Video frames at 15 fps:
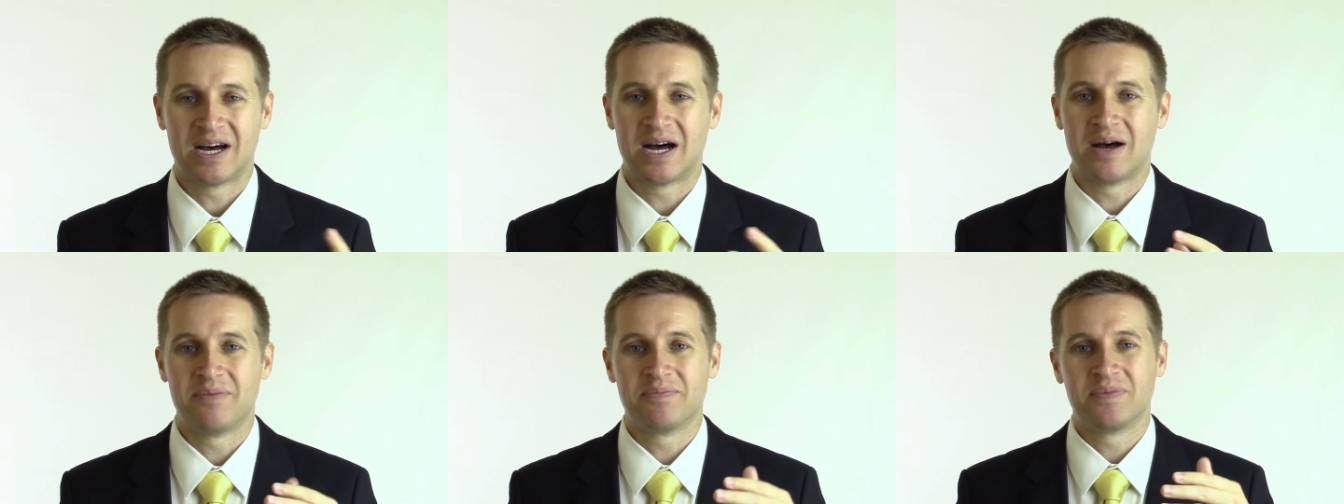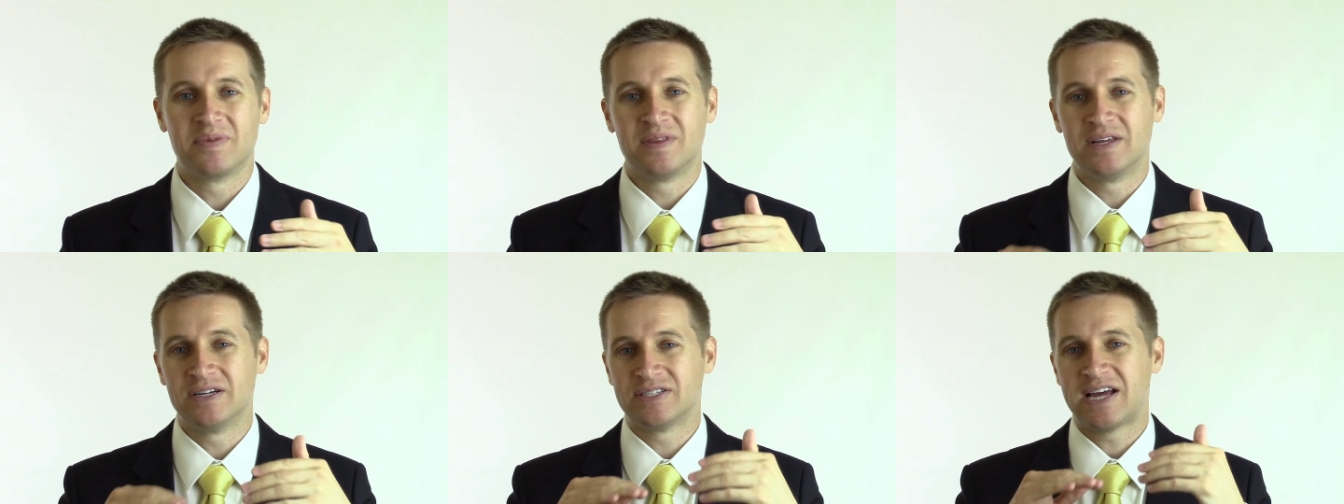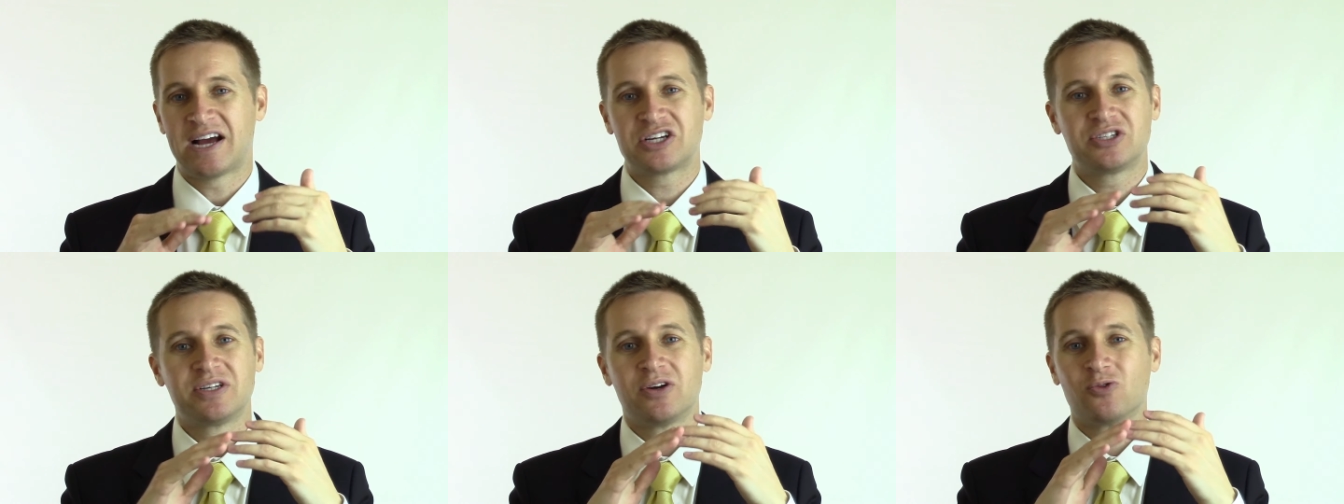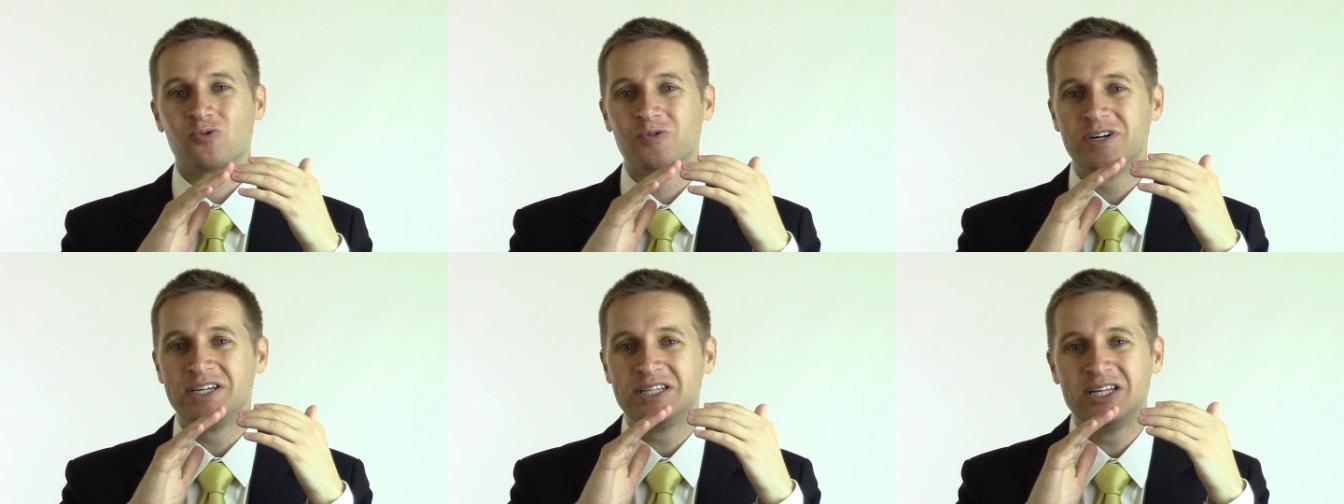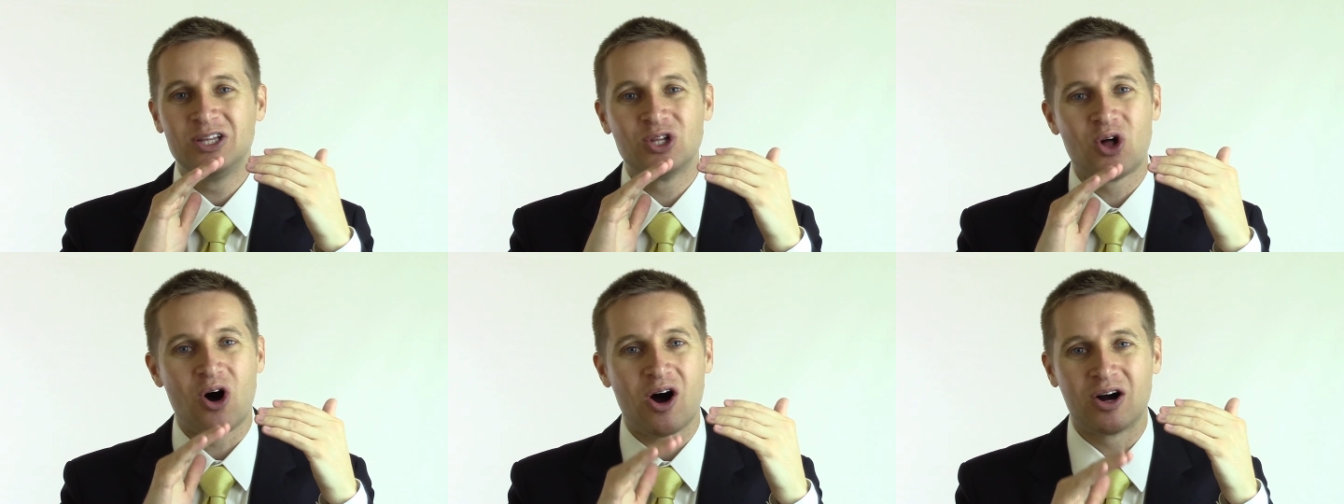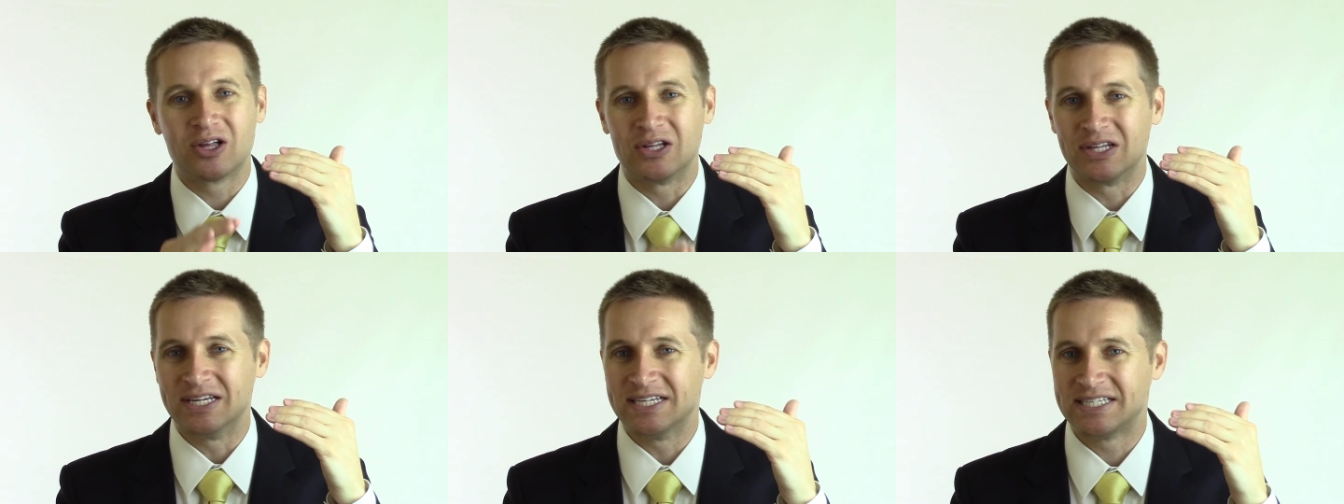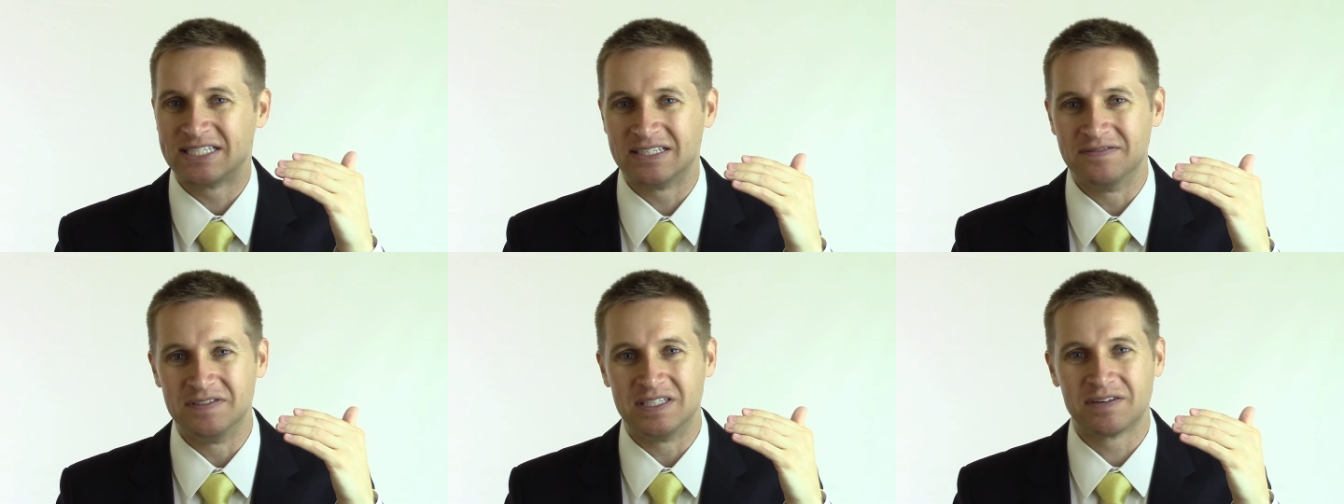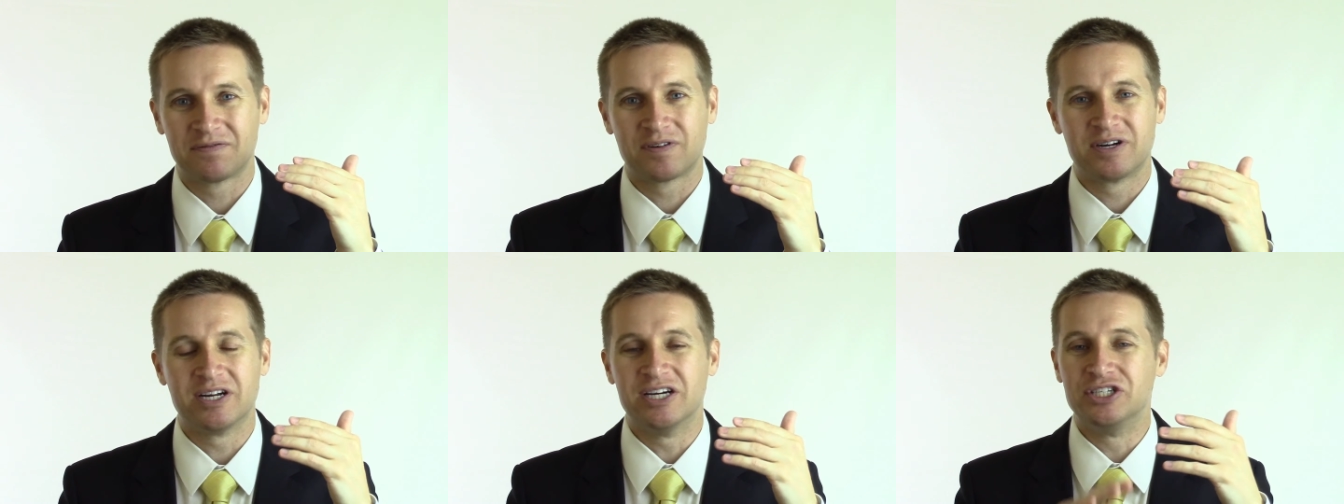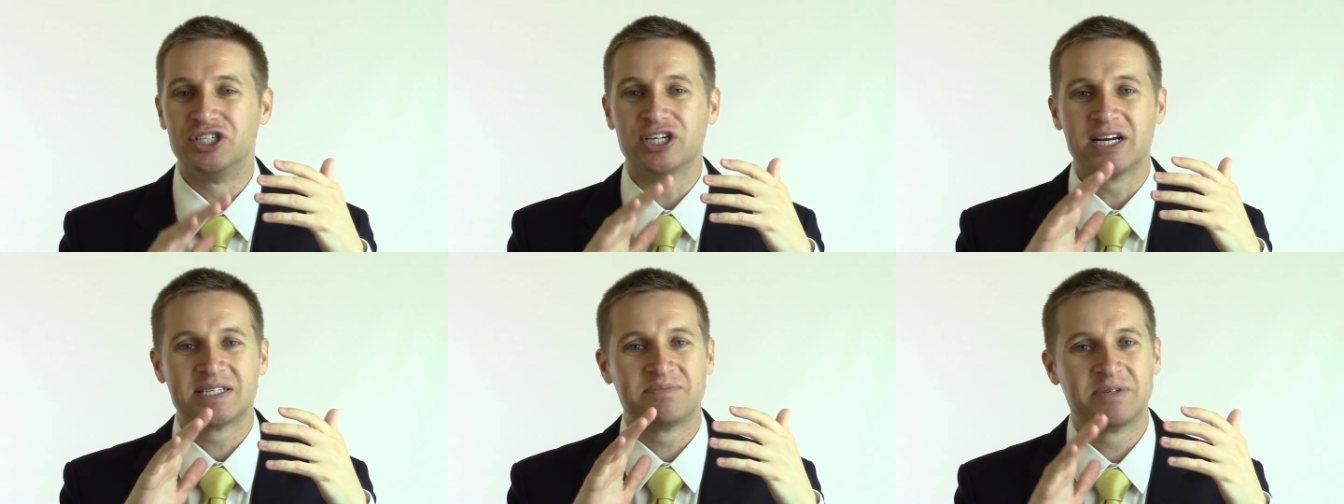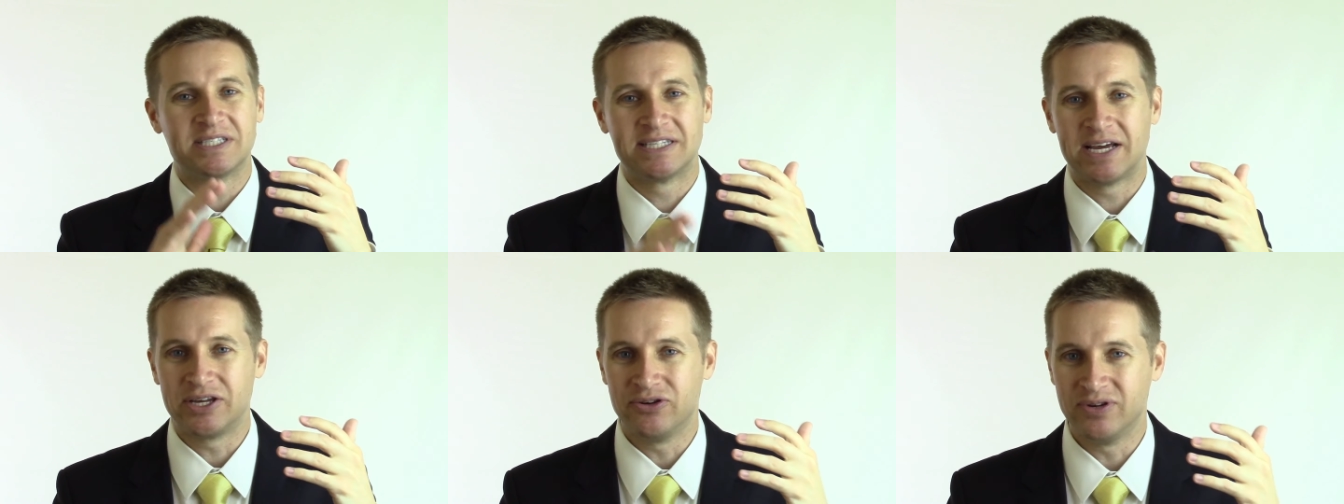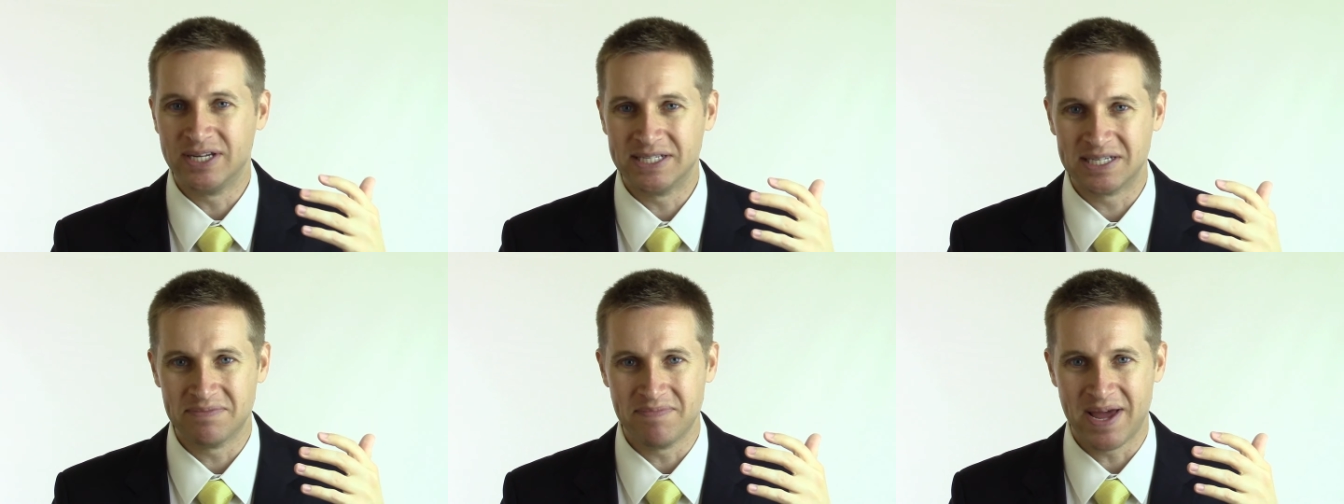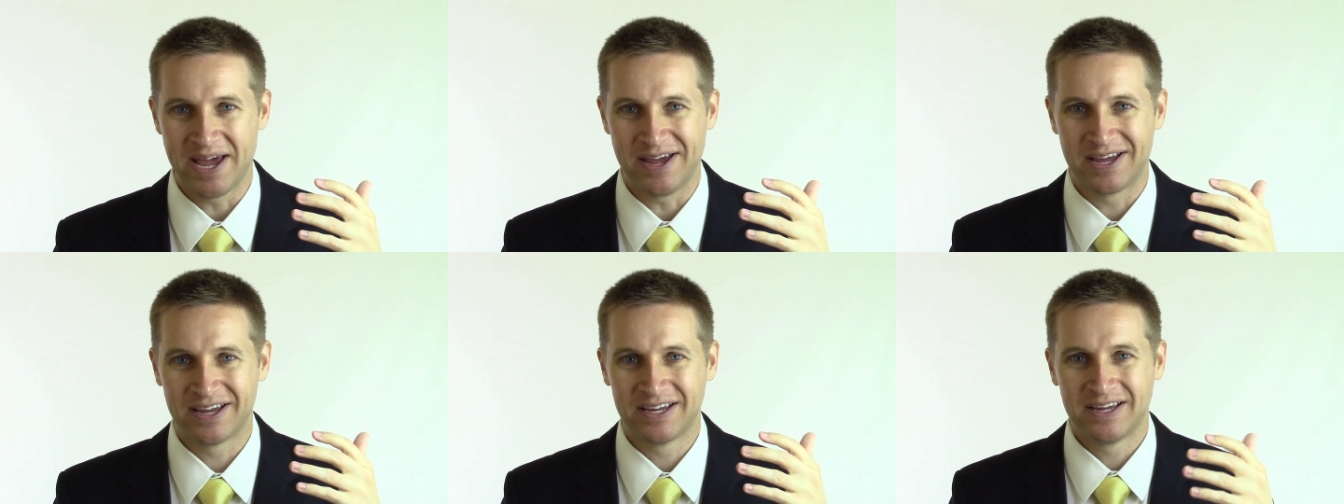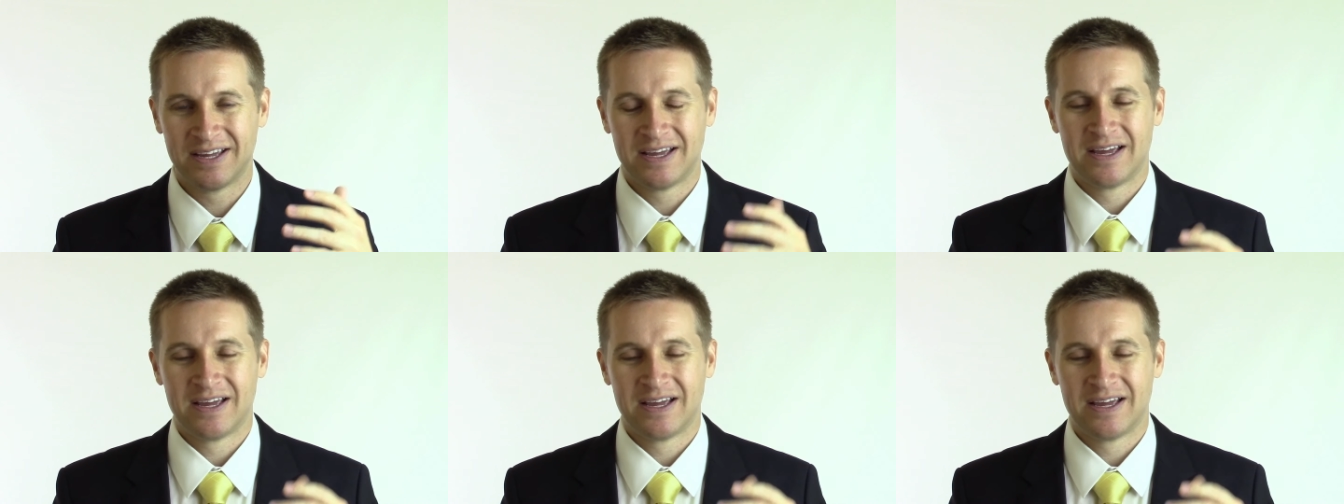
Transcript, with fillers: Um, there's actually a really long list of different adjustments that you need to make.